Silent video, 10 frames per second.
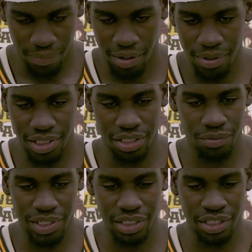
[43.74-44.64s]
Man, we
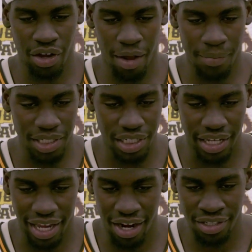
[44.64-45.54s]
just know how much he
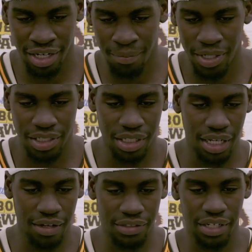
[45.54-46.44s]
cares and how much he
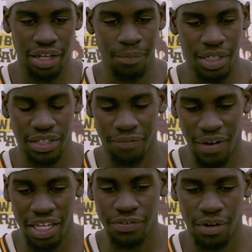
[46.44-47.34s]
loves and how much he
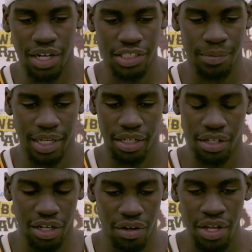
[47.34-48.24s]
fights for us, man.
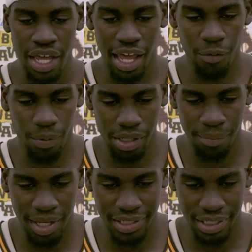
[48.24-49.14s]
You know, it really
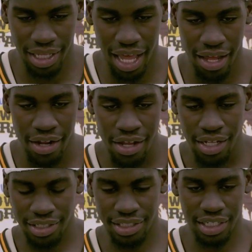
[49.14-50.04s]
means a lot
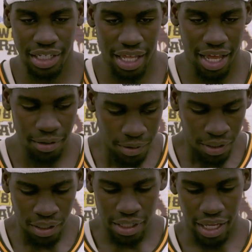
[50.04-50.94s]
to see that.
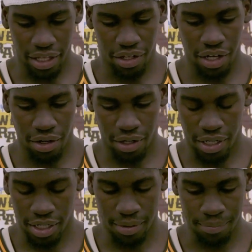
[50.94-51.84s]
And, you
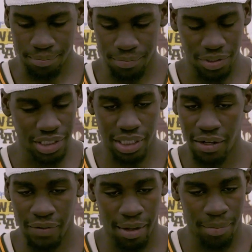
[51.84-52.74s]
know, just
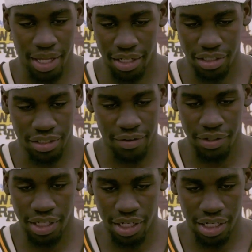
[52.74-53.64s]
love that, man, just
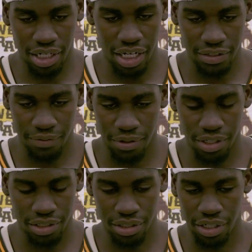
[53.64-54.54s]
everything that he does for
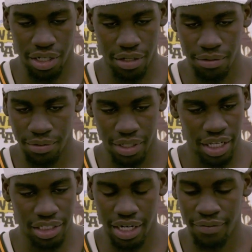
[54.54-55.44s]
us, you know,
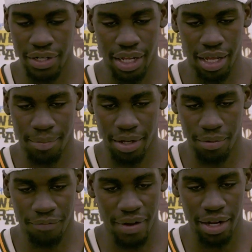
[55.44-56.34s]
each and every day, man. We're
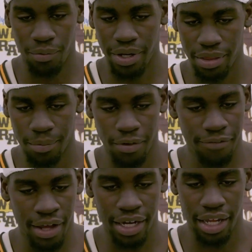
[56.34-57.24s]
fighting with him, we're
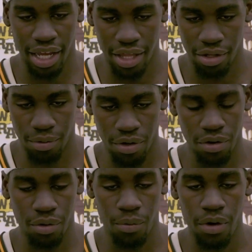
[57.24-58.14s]
fighting together, and we're
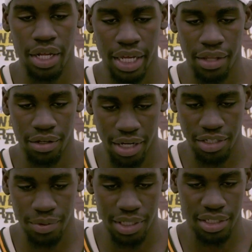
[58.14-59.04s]
going to war together, and
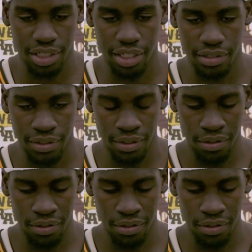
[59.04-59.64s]
that's what this is.